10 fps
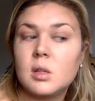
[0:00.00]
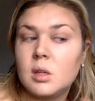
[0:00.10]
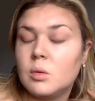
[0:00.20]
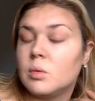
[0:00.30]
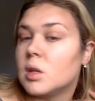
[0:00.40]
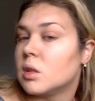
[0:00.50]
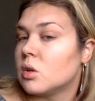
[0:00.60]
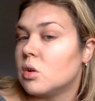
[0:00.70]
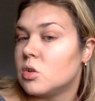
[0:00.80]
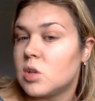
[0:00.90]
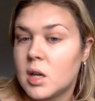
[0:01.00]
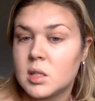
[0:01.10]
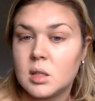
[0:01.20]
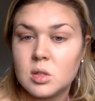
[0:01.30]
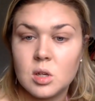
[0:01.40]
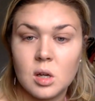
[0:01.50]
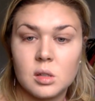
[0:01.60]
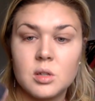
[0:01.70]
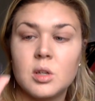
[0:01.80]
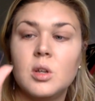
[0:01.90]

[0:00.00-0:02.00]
you know, the contrast in the two colours.